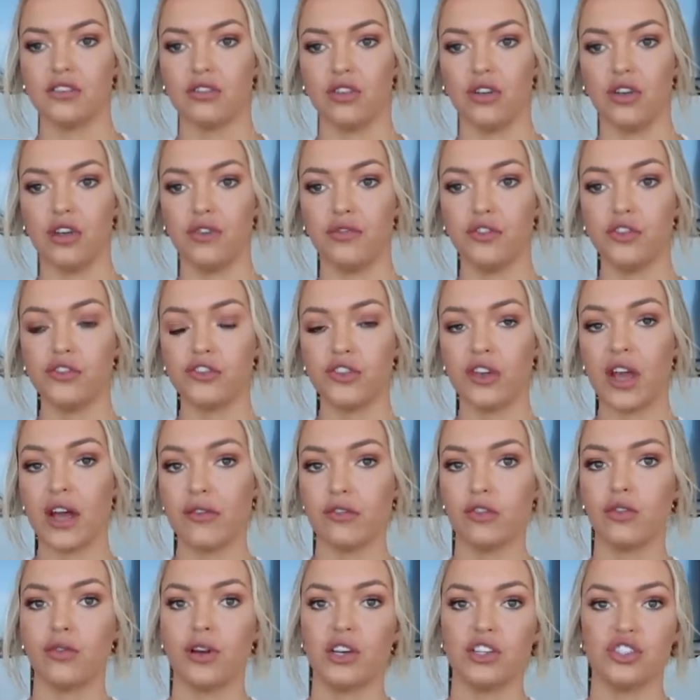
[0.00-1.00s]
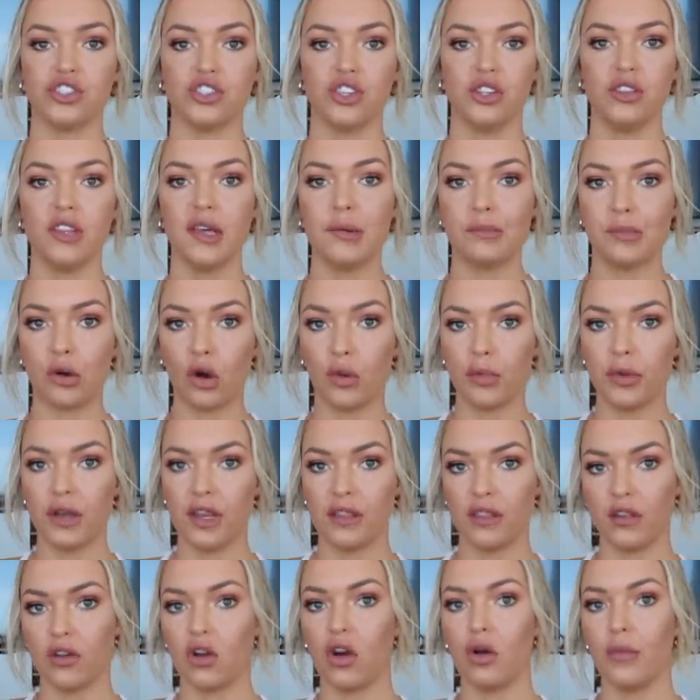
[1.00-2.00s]
So if you do have a question, then pop it
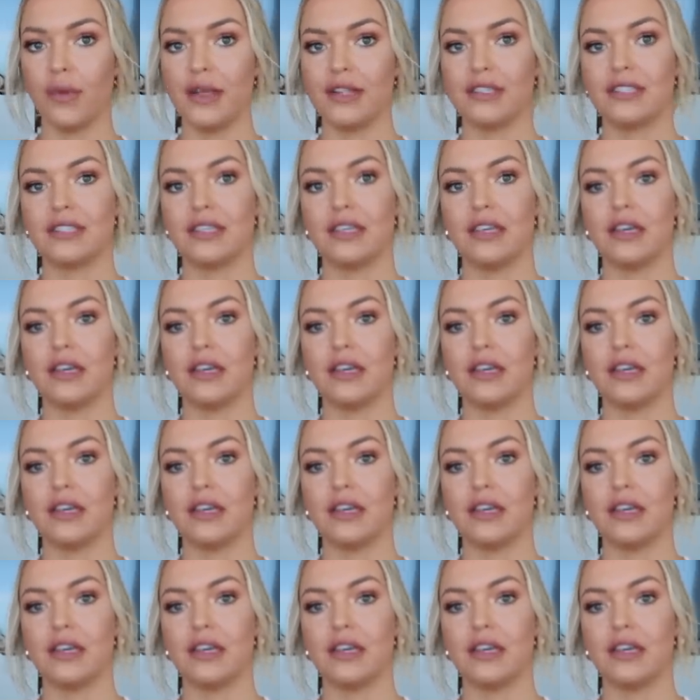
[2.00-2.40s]
in the comments